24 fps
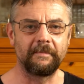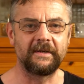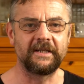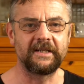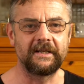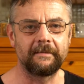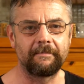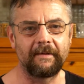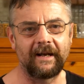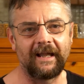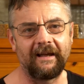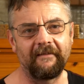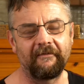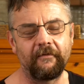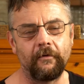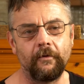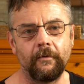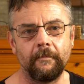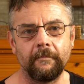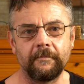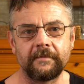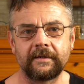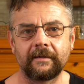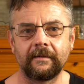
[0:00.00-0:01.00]
media
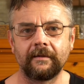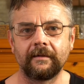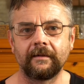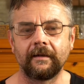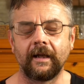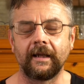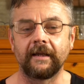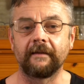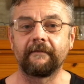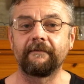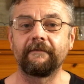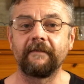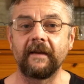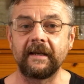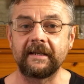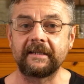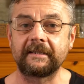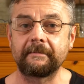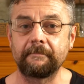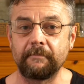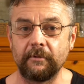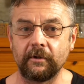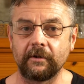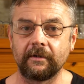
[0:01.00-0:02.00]
platforms like
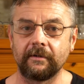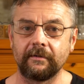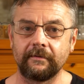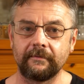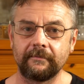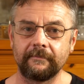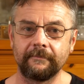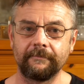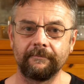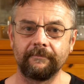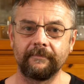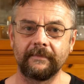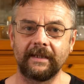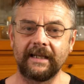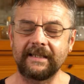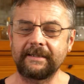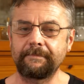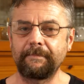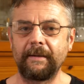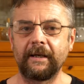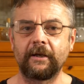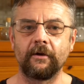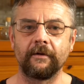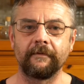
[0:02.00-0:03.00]
Facebook. Let's
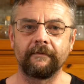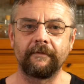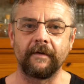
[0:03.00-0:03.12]
pick on